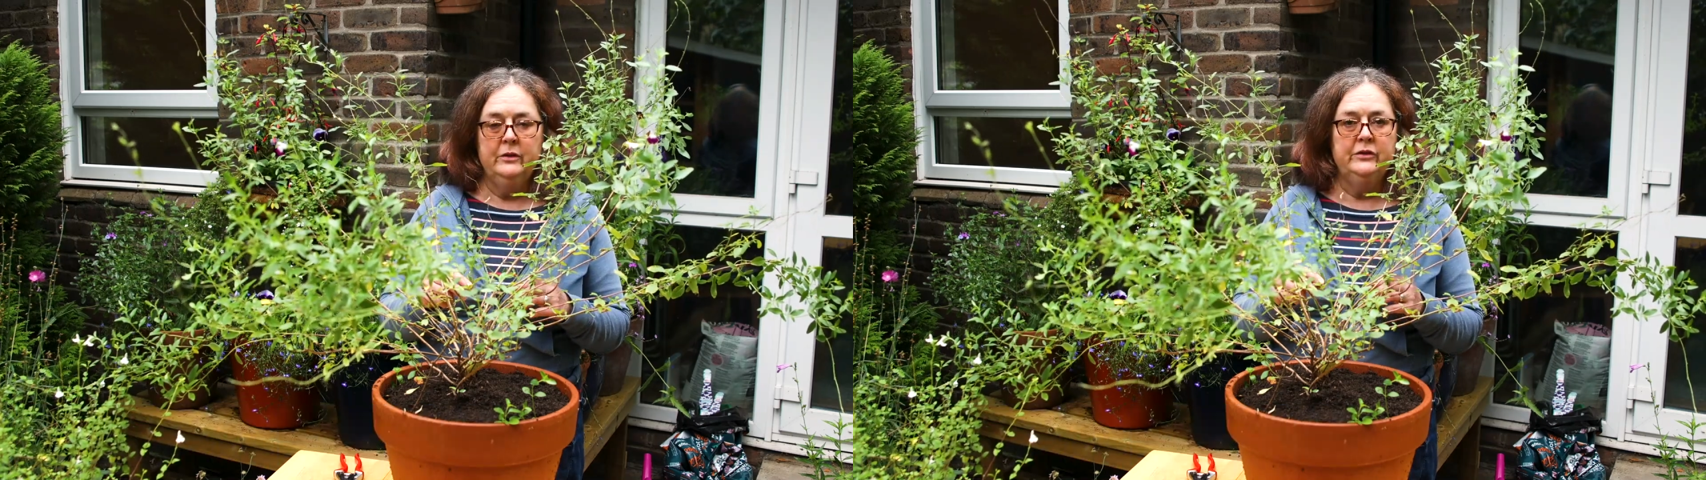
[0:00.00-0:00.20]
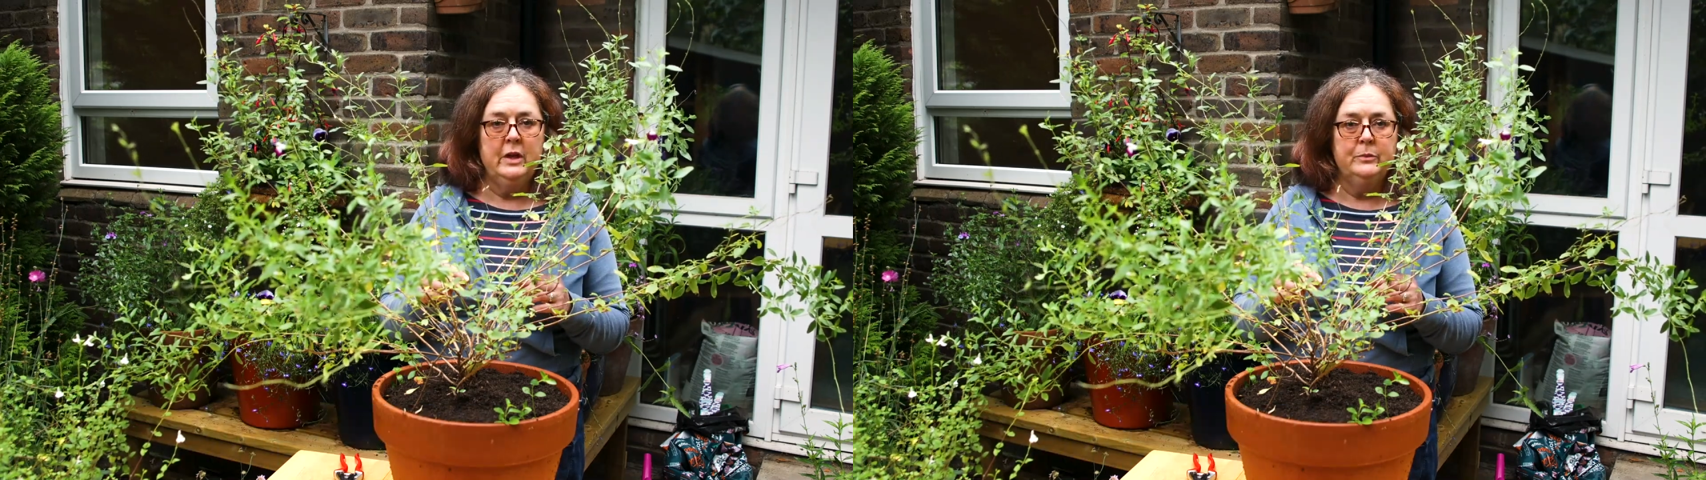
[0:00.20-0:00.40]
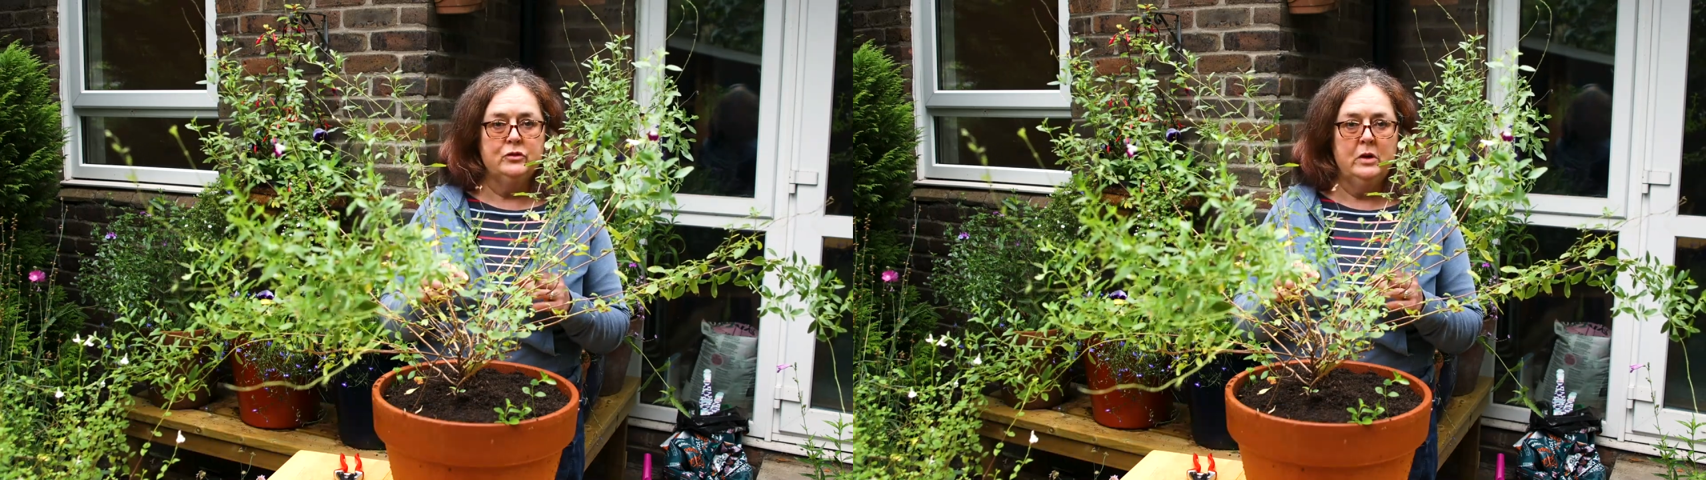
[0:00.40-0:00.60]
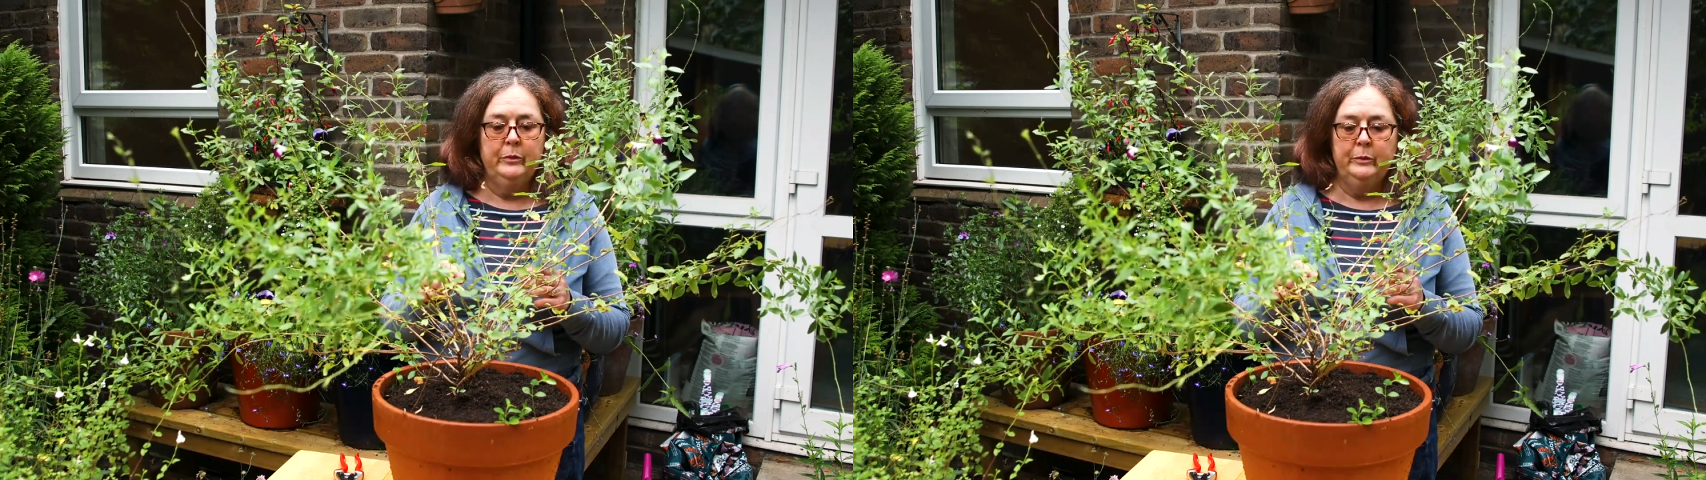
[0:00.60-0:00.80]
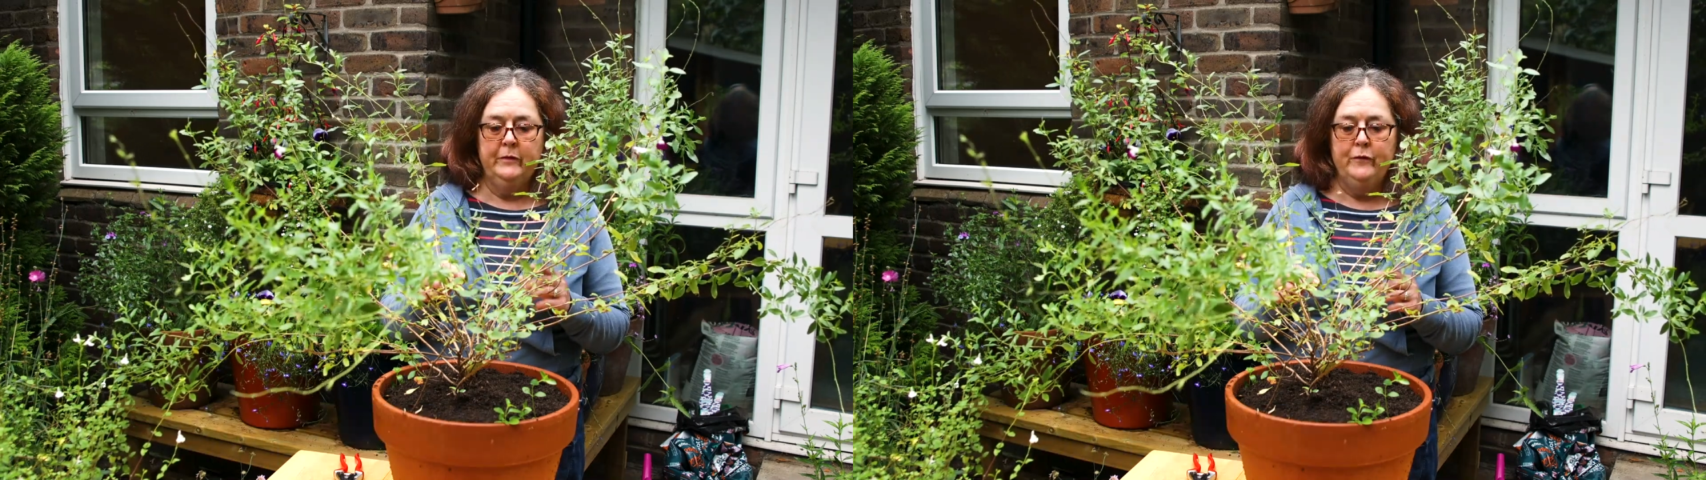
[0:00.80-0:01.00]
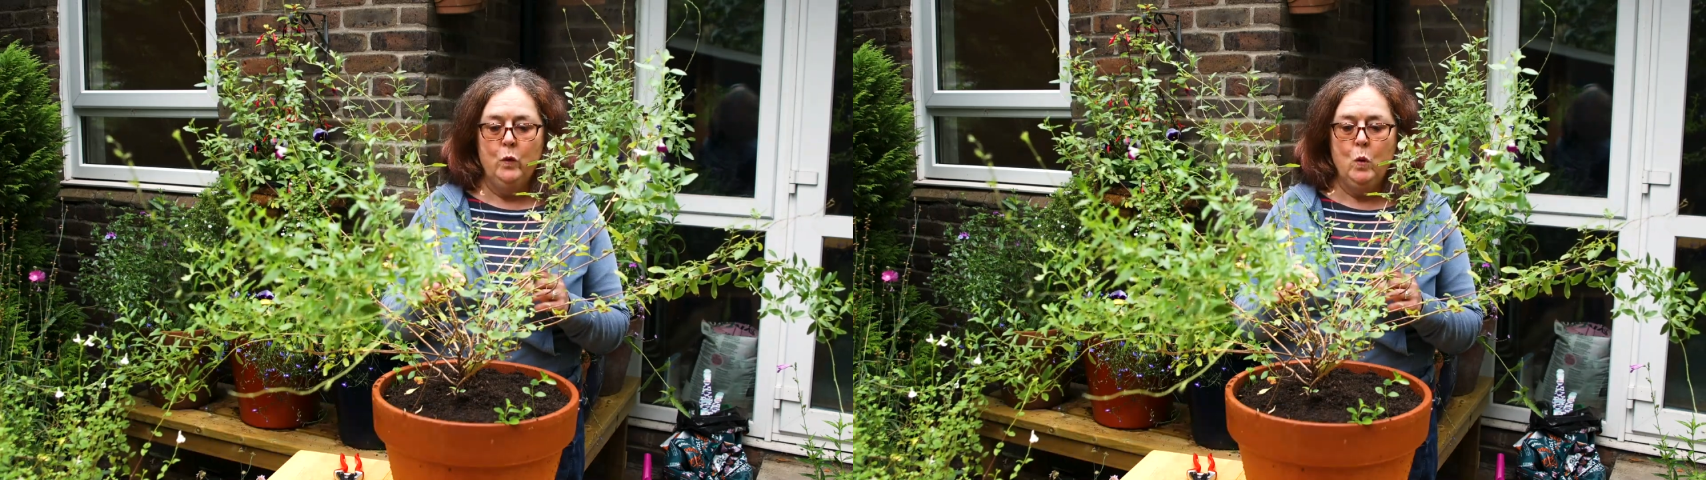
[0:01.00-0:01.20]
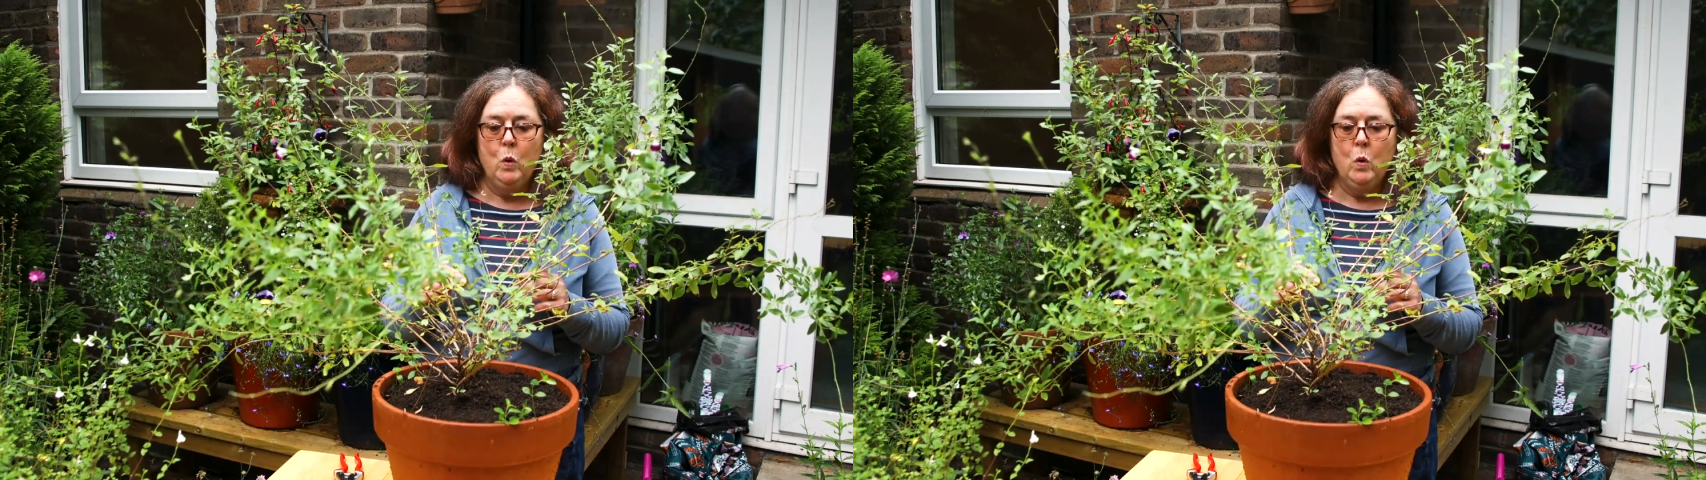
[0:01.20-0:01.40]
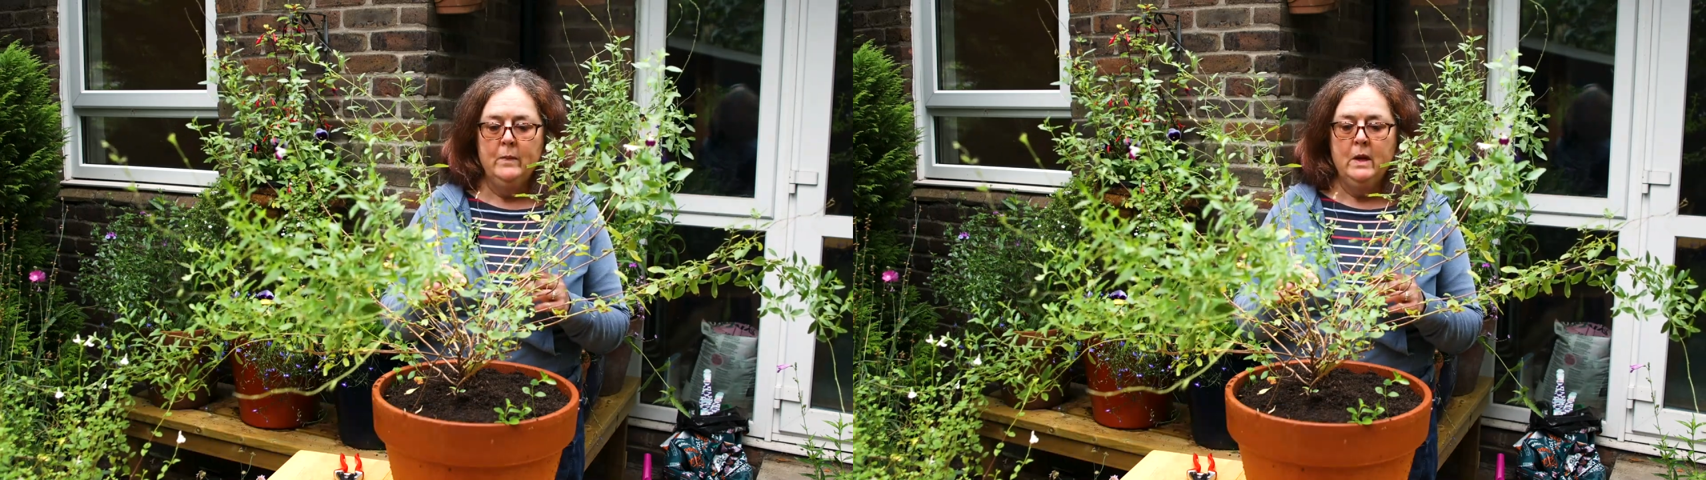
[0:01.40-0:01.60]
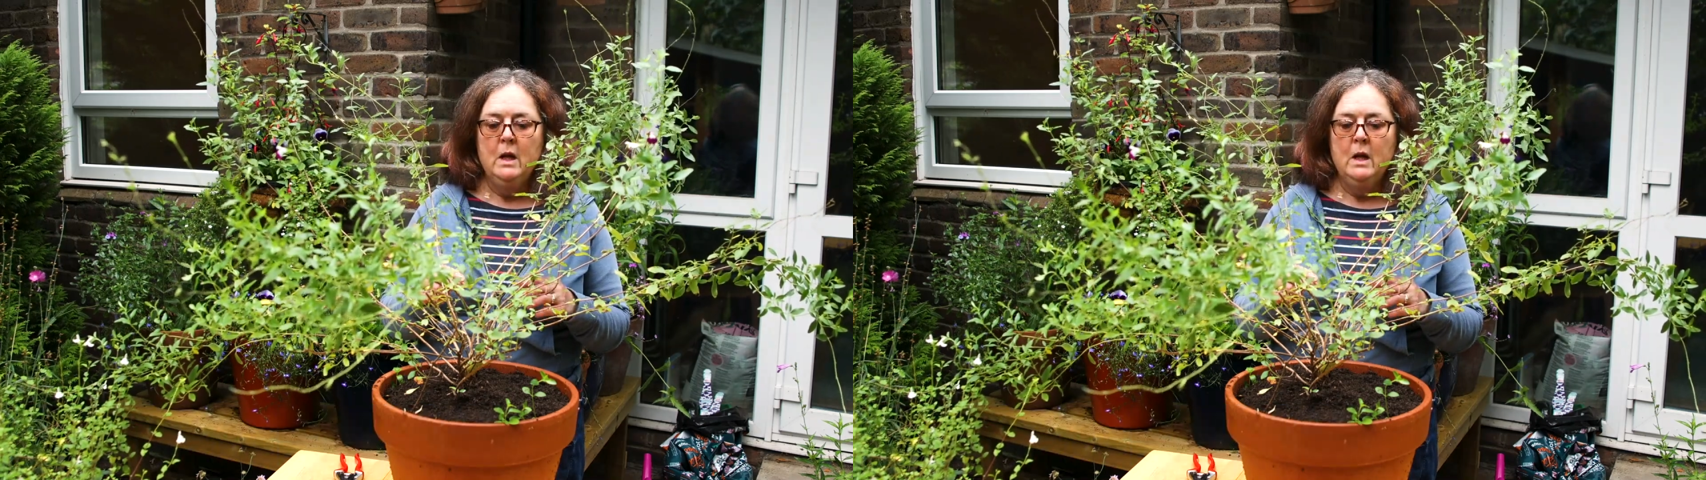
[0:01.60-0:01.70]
sub-shrubs before.